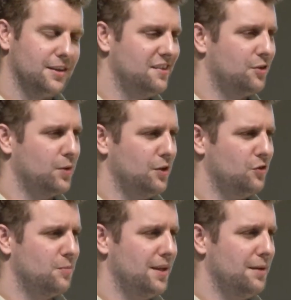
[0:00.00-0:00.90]
At least that's what it
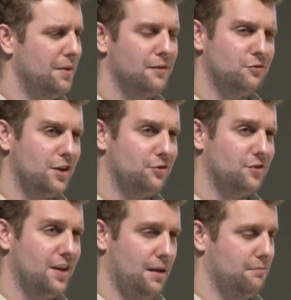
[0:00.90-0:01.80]
used to be. It may have changed
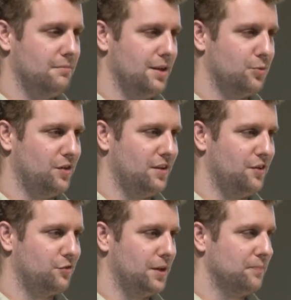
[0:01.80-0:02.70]
its name in recent
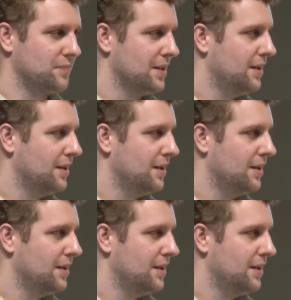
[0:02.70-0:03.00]
history.